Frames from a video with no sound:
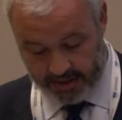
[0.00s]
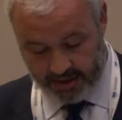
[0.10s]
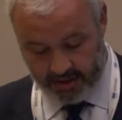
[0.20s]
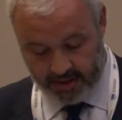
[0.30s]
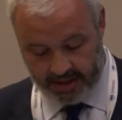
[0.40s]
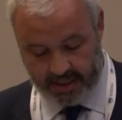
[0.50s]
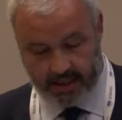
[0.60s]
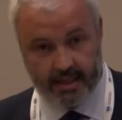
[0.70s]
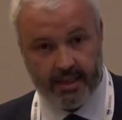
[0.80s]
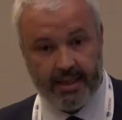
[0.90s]
and
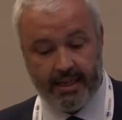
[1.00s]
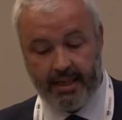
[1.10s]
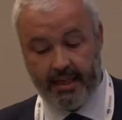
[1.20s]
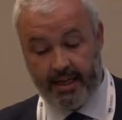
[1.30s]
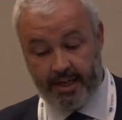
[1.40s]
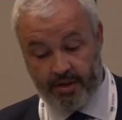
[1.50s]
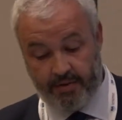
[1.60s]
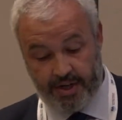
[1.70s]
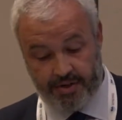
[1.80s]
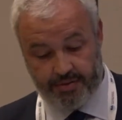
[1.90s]
technological, and
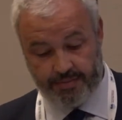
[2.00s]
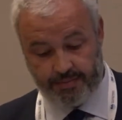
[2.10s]
innovation.